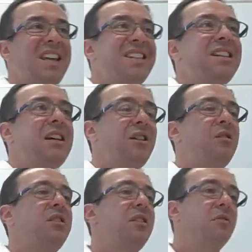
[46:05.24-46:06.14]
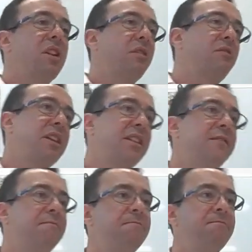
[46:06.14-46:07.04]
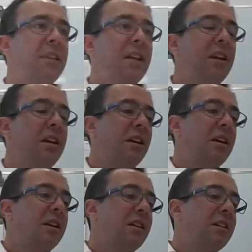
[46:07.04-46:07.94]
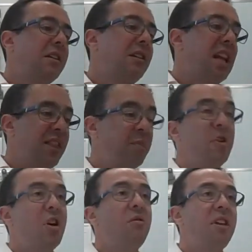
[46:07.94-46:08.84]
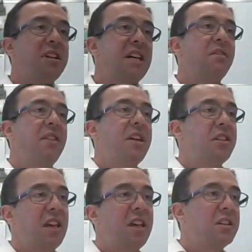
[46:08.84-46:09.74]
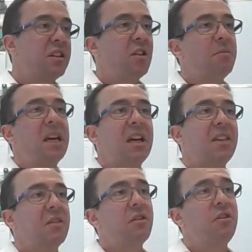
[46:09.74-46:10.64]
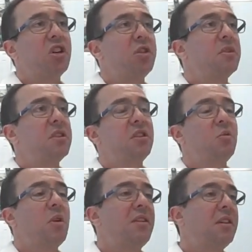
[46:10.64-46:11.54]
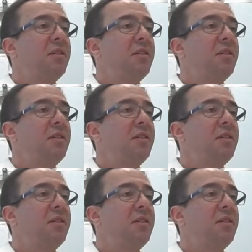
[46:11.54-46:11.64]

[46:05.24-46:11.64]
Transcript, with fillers: isn't included in the credit rating, let them know that it's out there so they can start making their own judgments as to whether